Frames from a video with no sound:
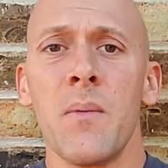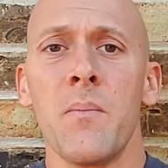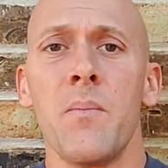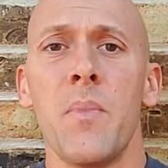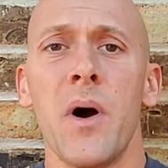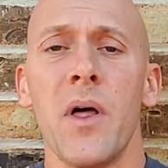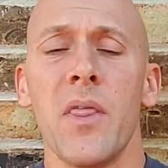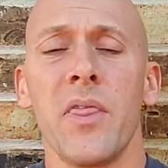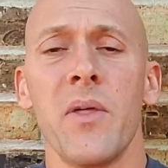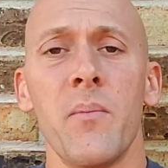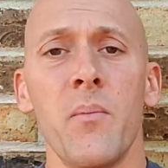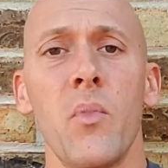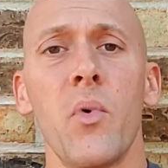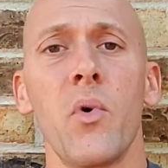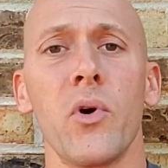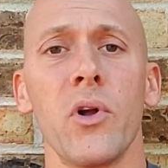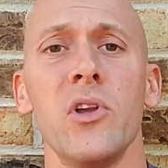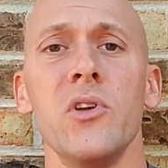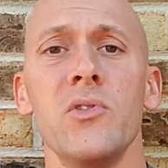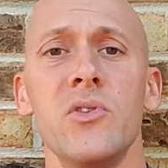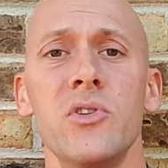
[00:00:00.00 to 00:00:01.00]
but the more
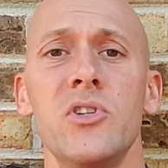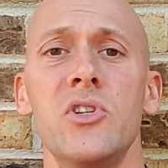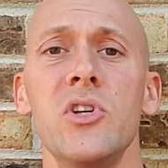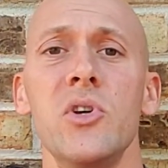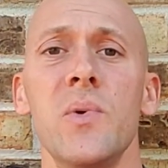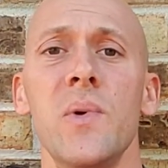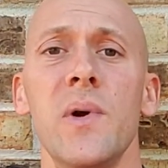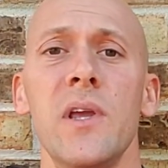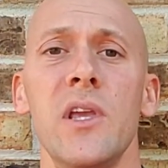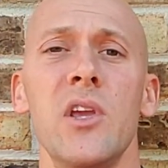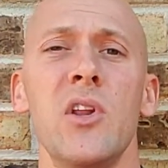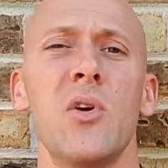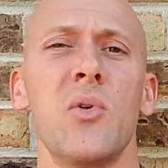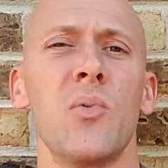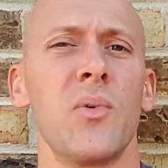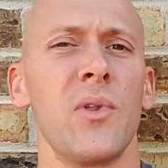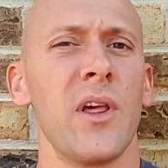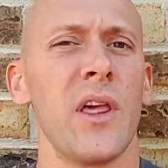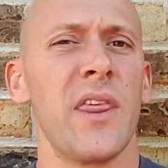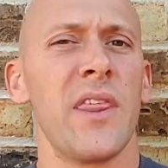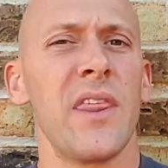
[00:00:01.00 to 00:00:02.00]
you do it, you don't
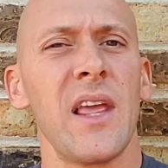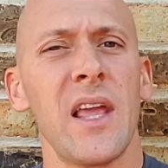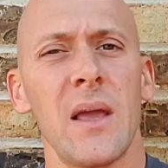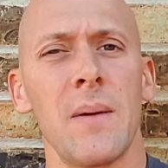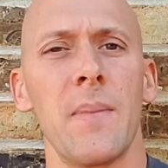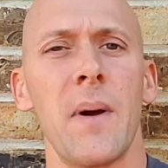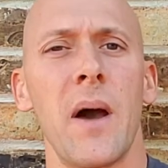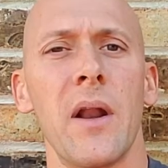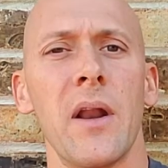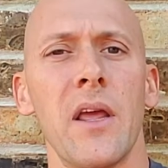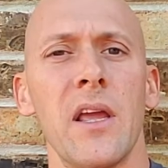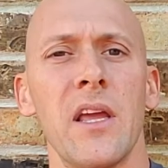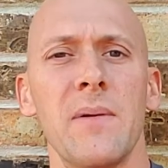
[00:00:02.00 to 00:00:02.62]
really think about it.